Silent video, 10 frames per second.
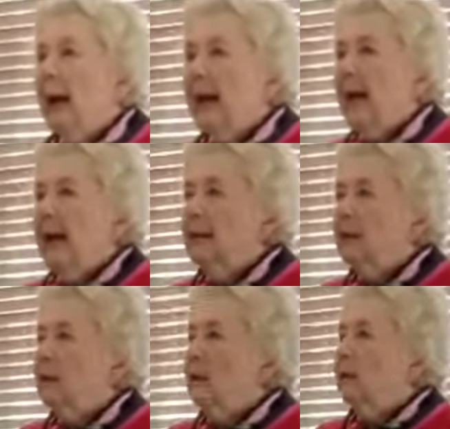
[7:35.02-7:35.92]
And,
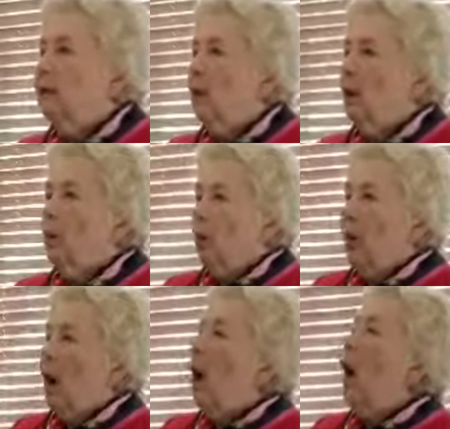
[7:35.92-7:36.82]
you know,
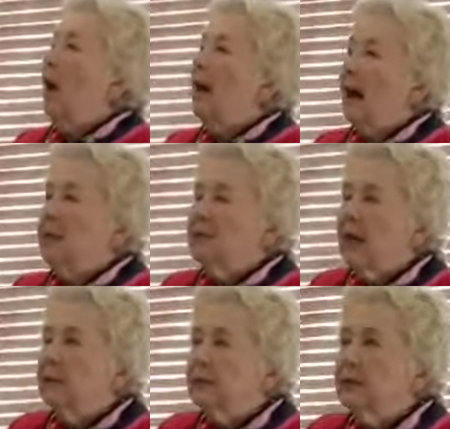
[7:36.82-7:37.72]
all I was
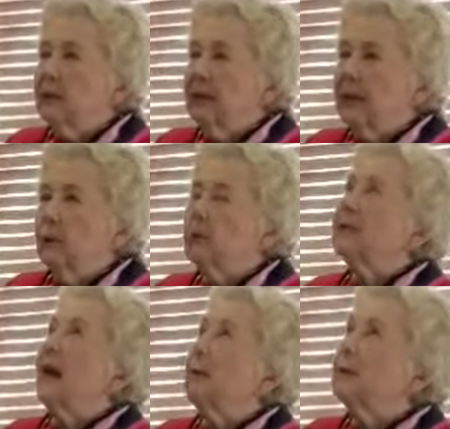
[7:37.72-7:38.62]
able to get was
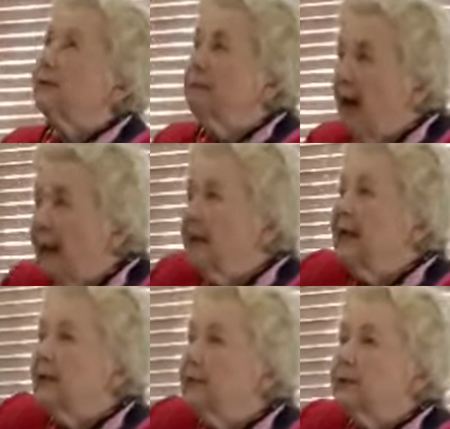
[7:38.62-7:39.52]
I was
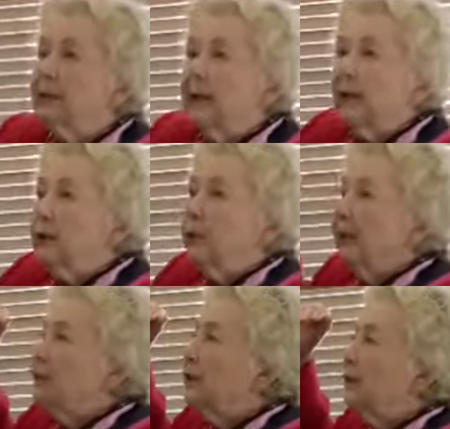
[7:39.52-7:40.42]
finally able to get you
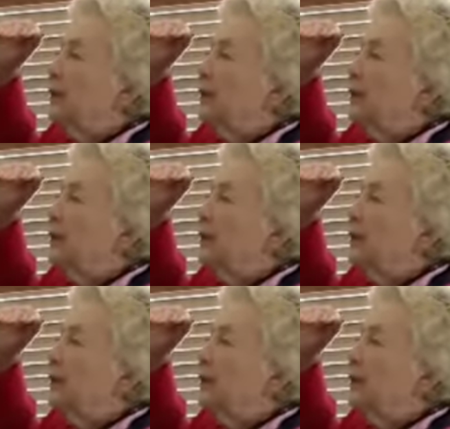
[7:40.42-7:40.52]
into